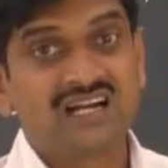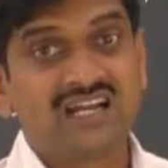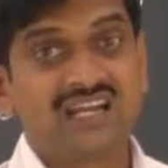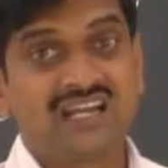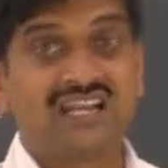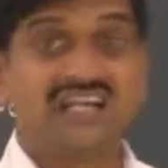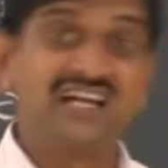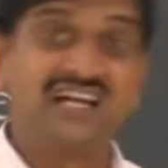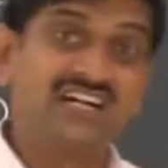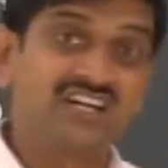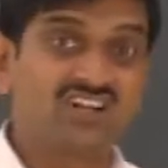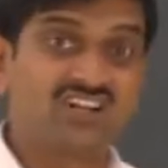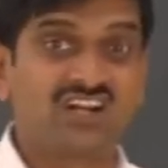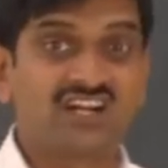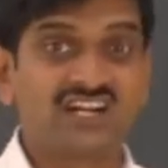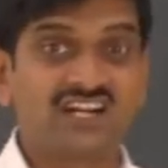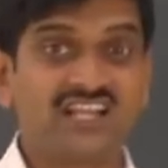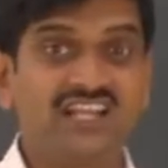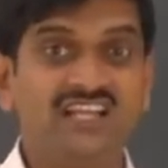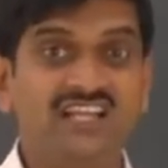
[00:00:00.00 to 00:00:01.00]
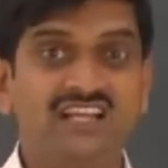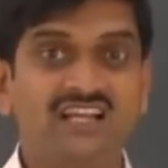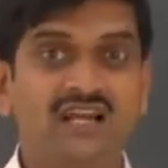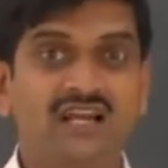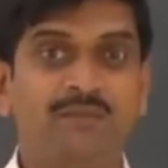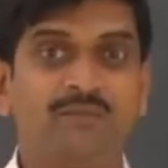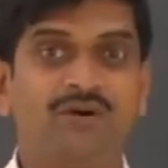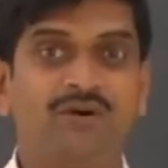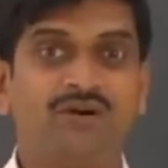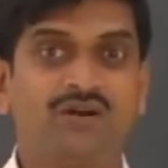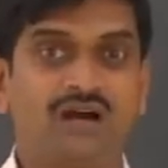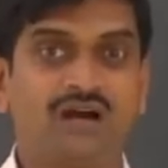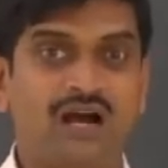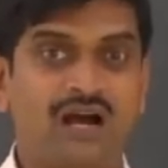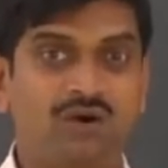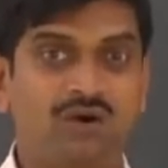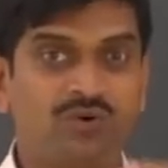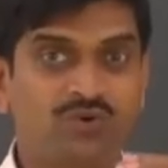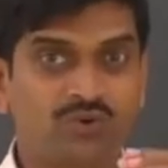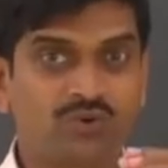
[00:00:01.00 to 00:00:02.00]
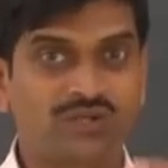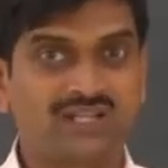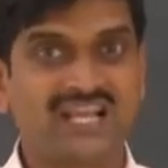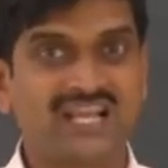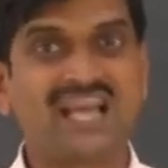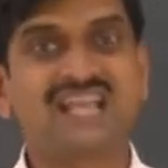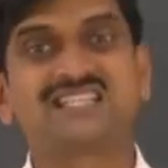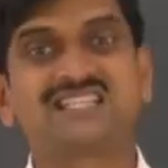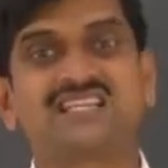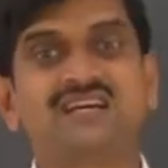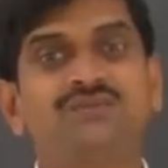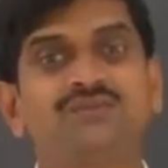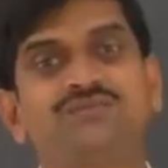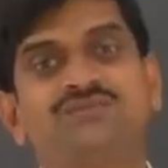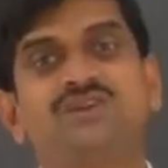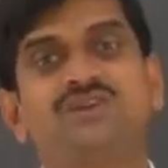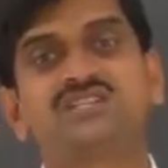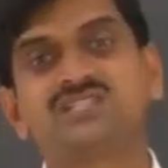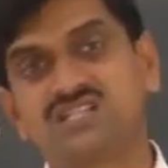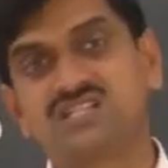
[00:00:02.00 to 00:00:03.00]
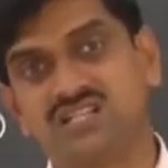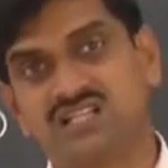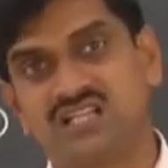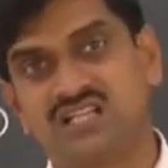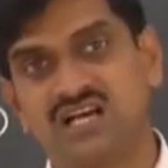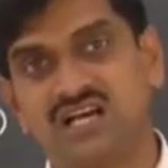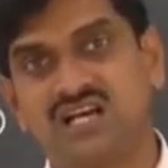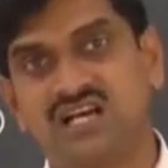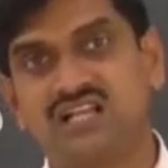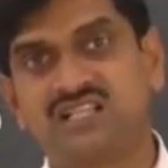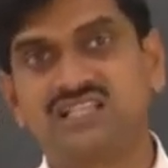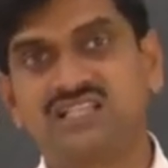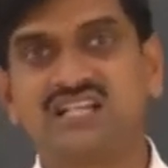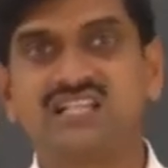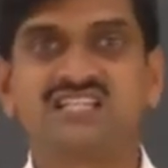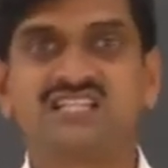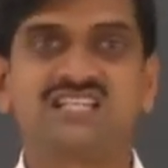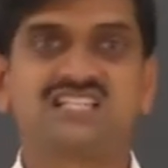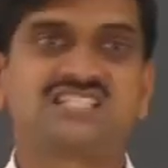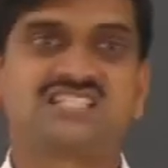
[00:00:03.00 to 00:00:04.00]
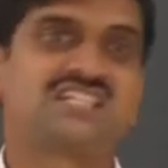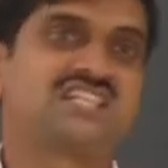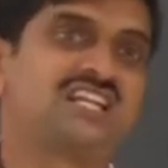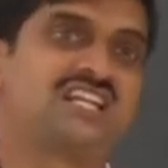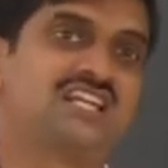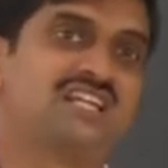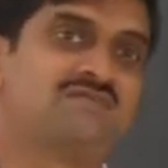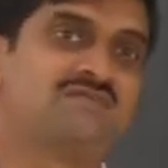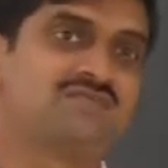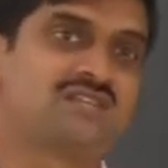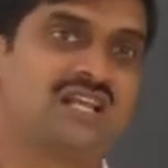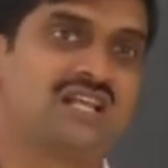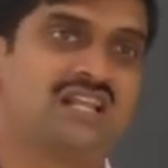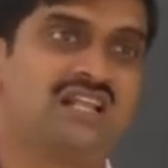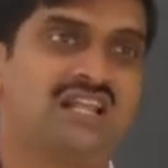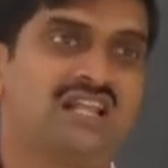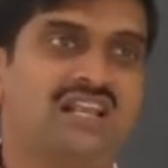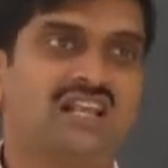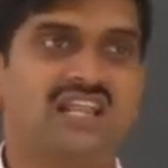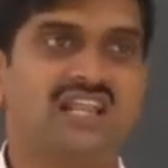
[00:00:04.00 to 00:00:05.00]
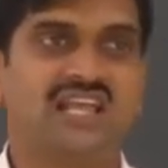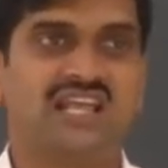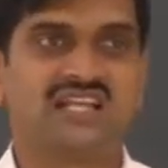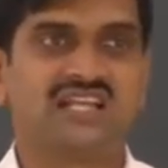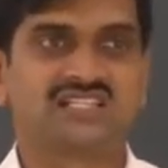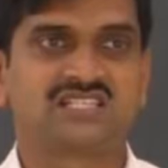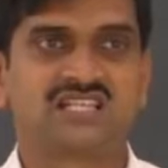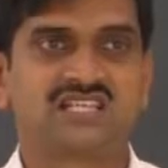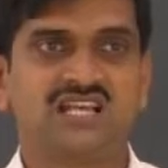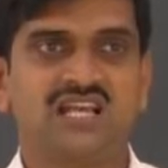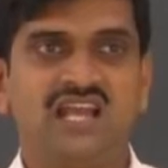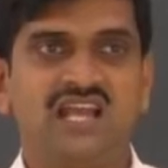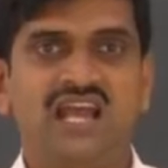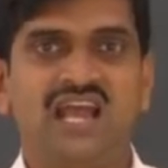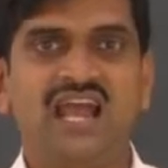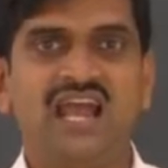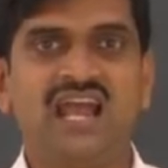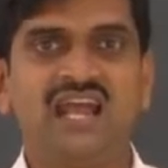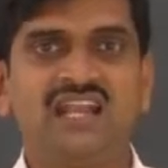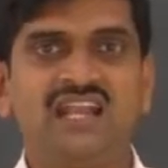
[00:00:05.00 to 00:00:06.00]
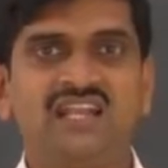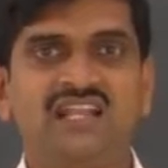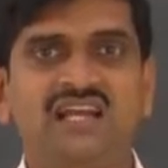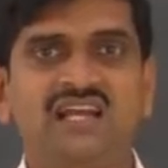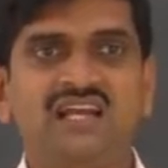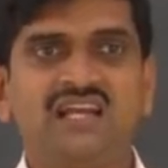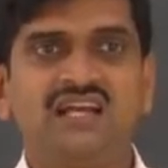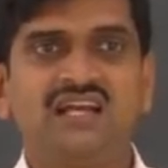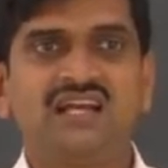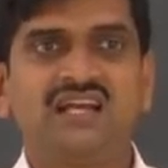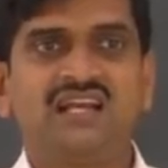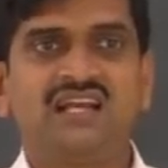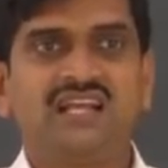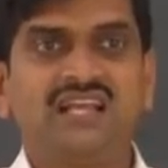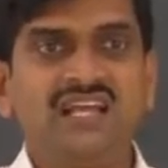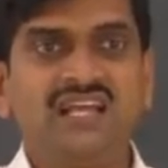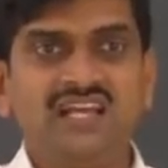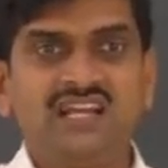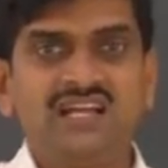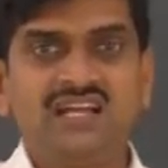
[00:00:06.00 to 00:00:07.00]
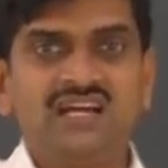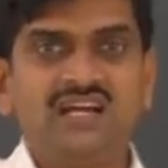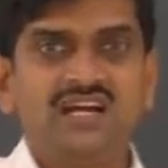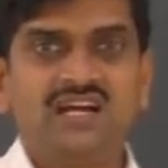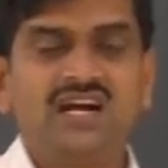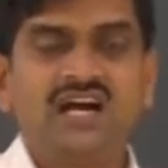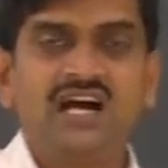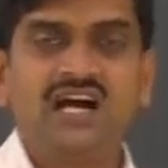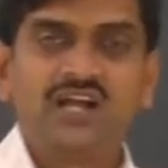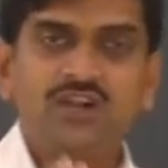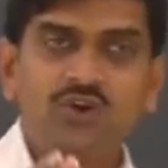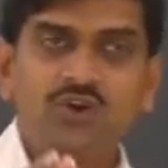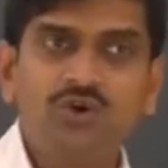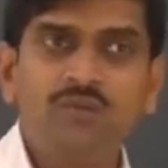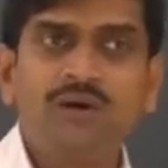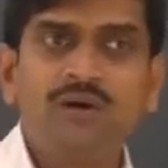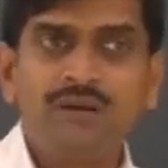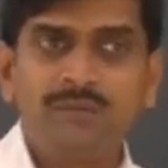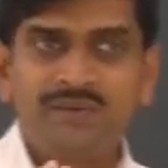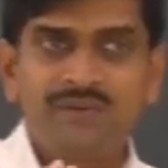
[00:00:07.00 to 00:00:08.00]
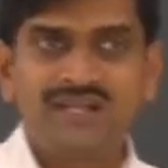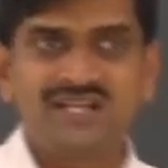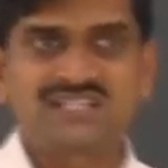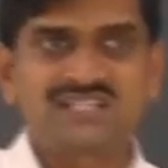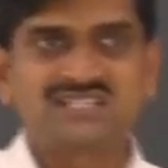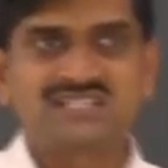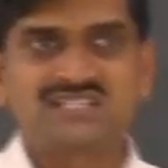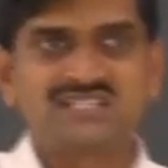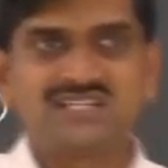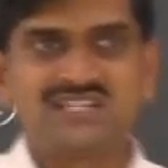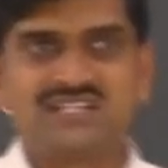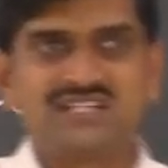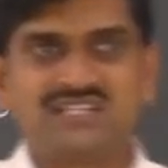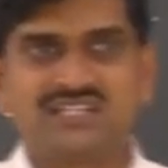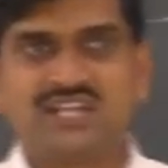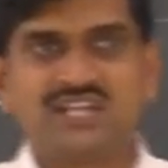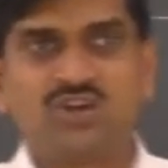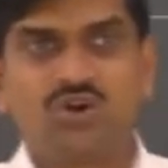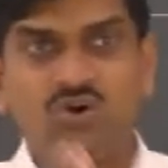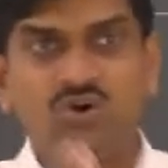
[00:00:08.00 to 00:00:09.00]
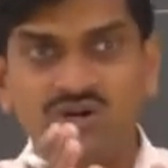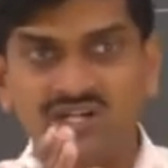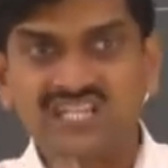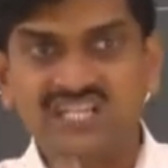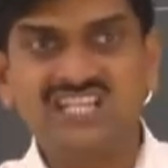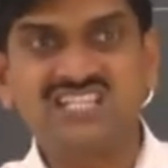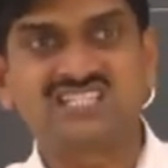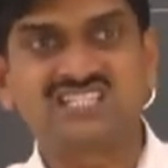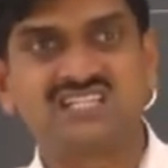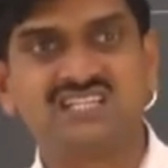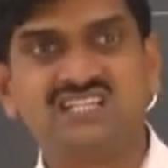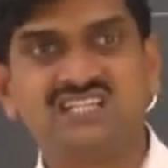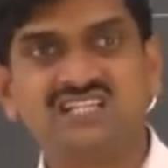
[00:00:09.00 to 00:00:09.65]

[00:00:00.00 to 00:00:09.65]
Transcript: learned already about how to catch the fish in the streams and lakes. And here human beings, they noticed